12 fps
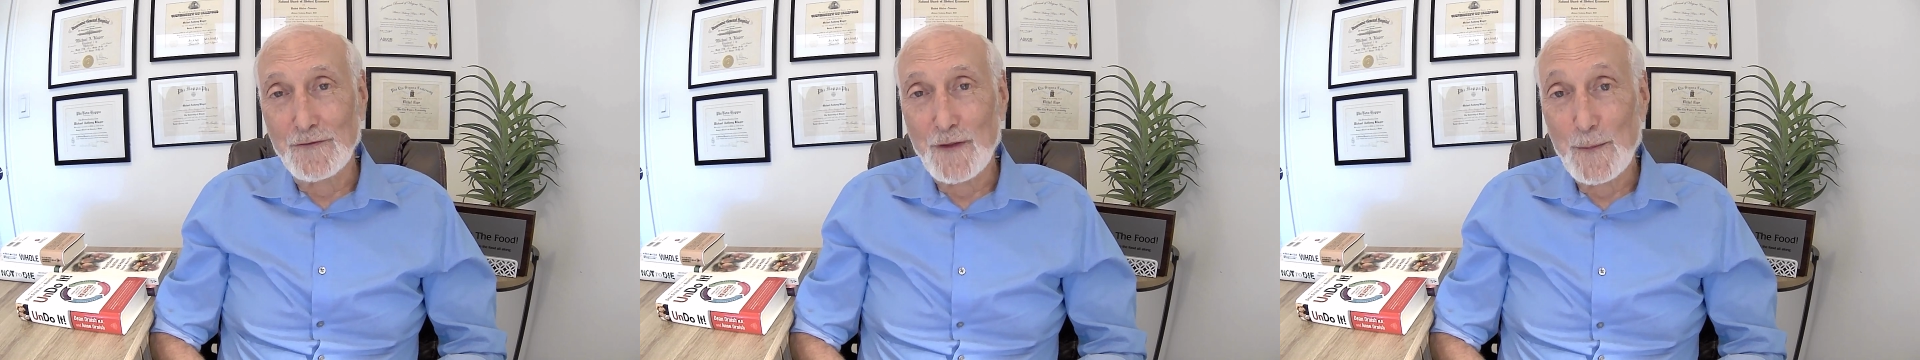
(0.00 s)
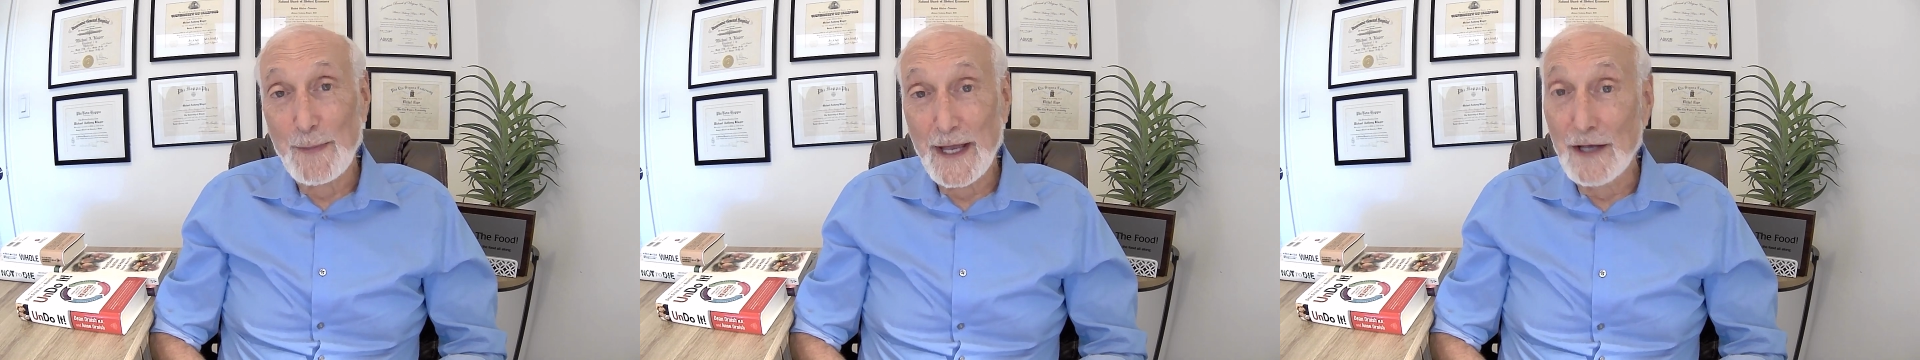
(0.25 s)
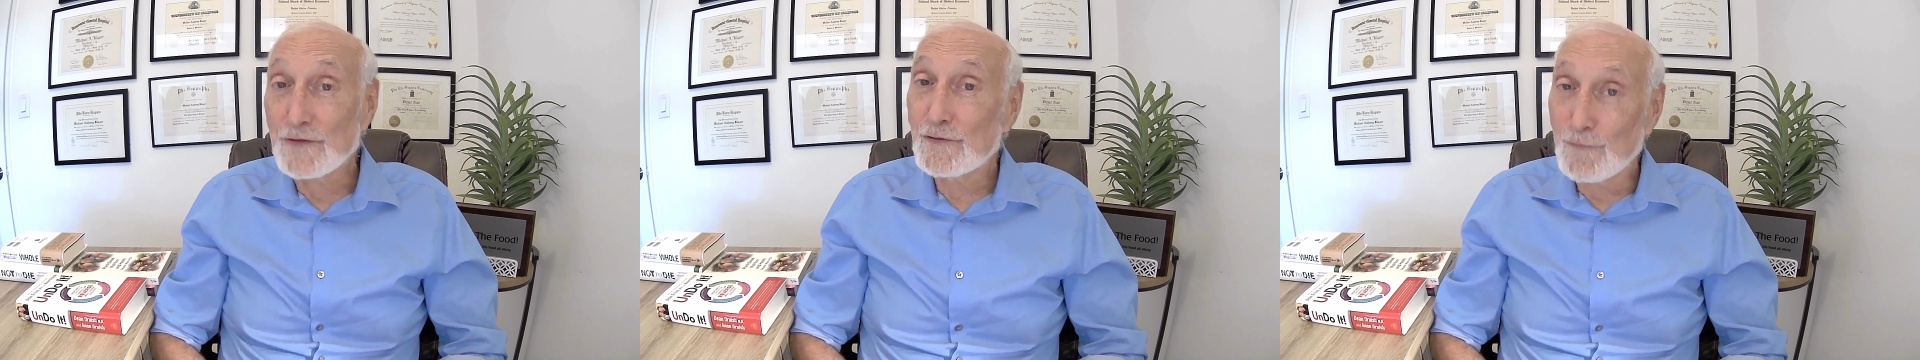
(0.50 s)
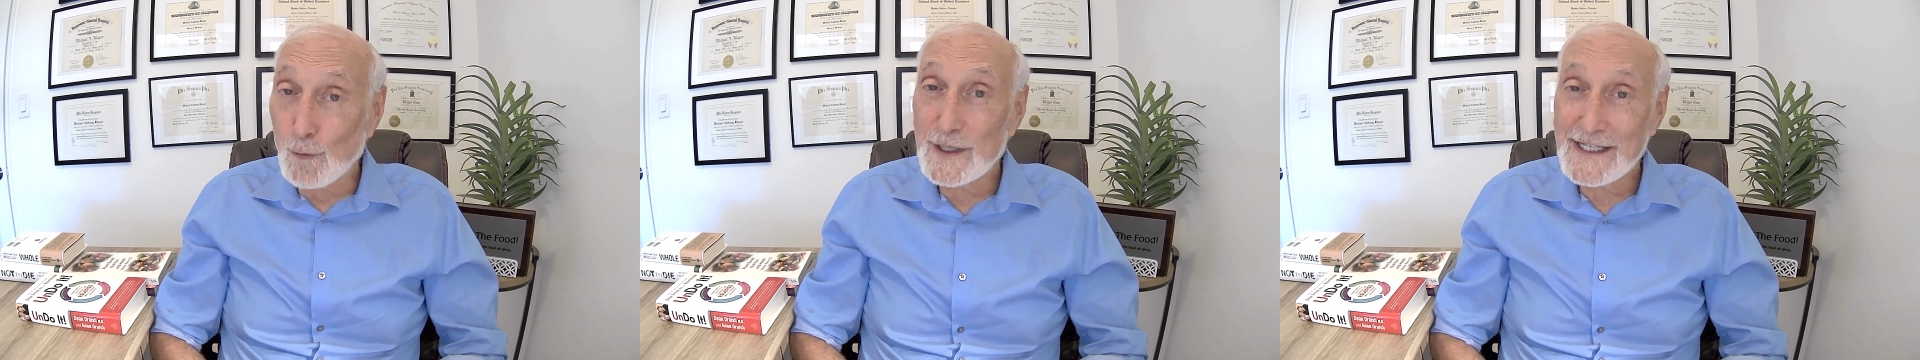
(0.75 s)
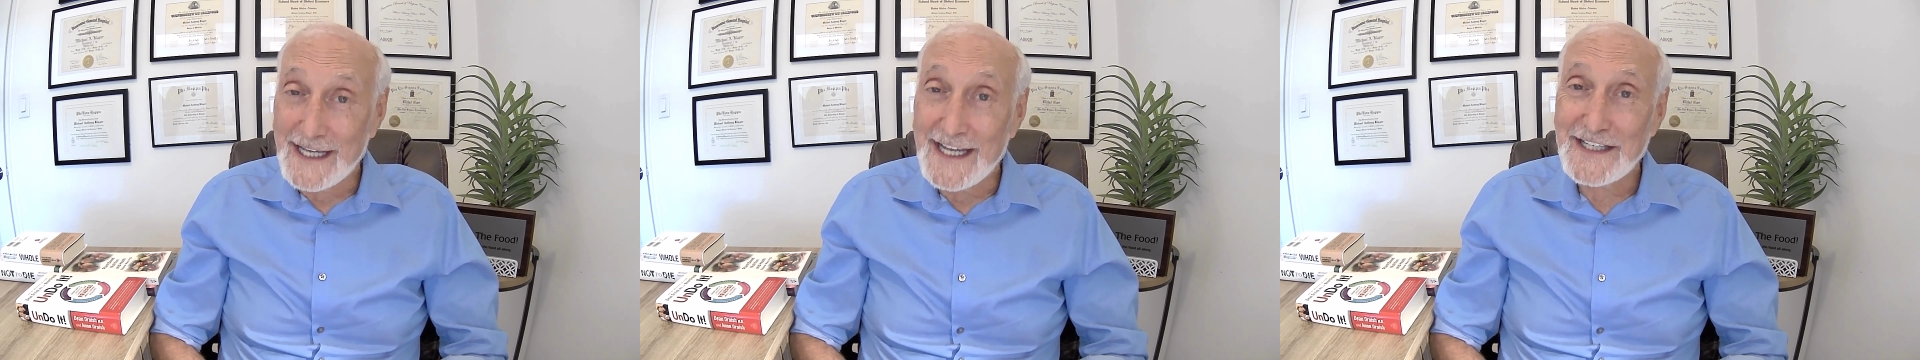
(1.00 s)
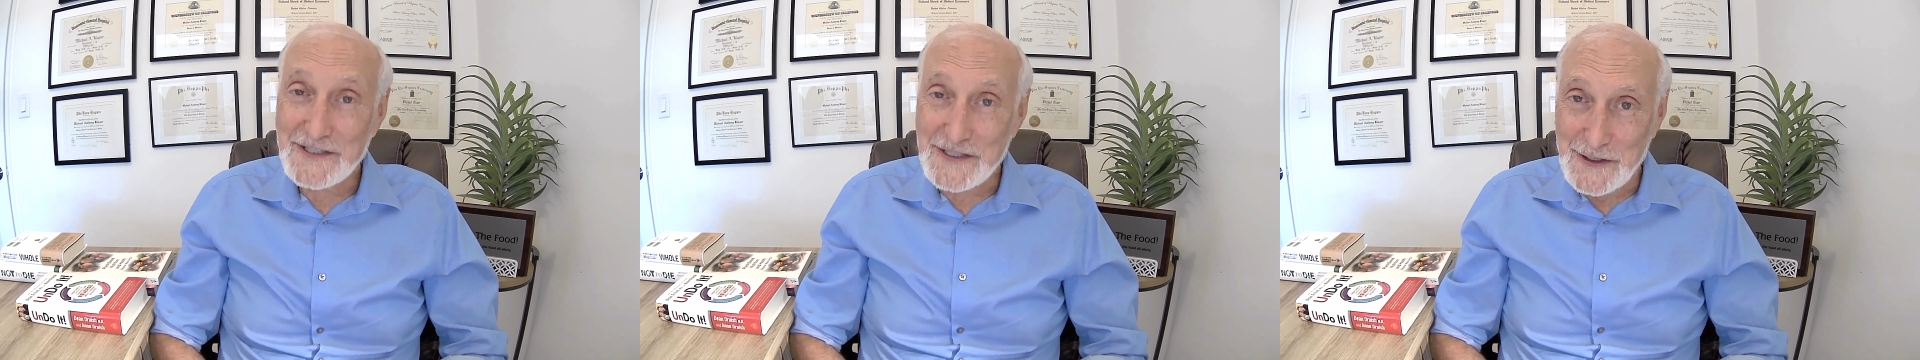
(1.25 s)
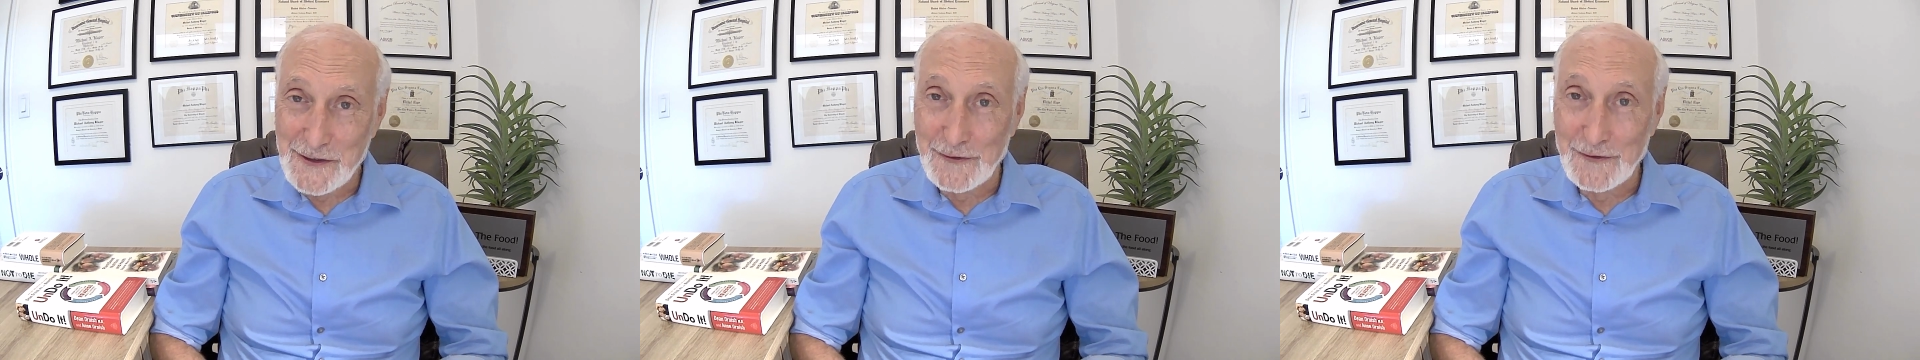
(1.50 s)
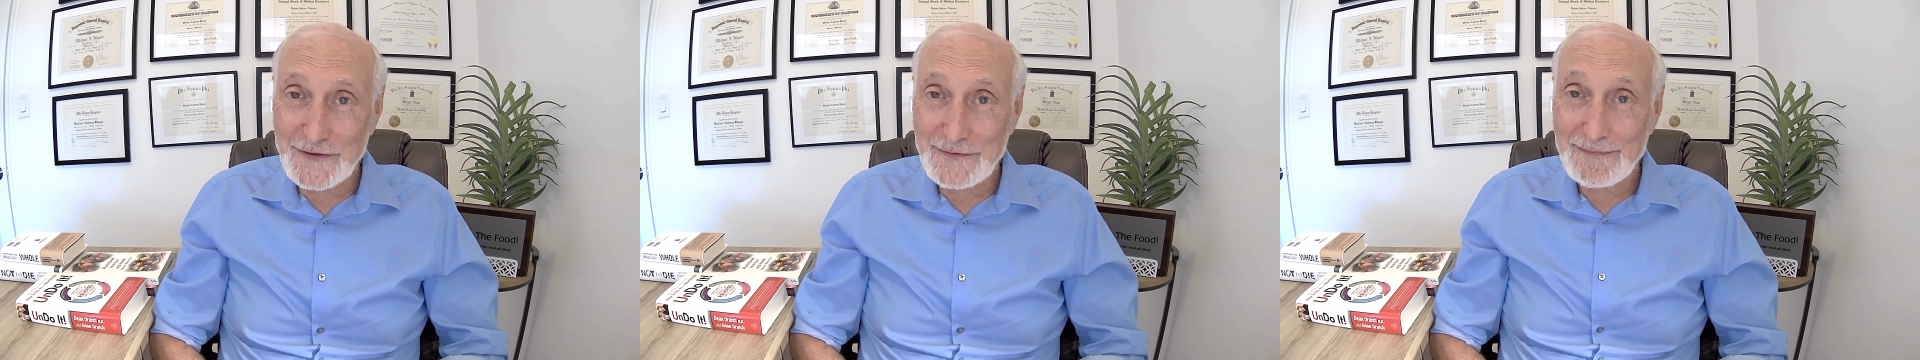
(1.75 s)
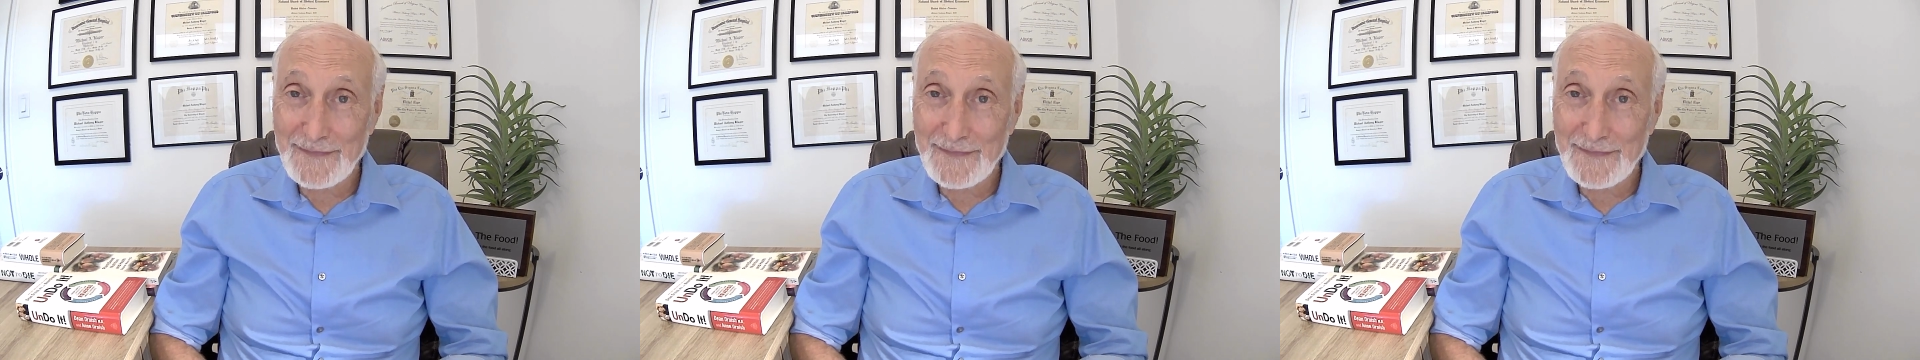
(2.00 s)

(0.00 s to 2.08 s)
for the past 48 years.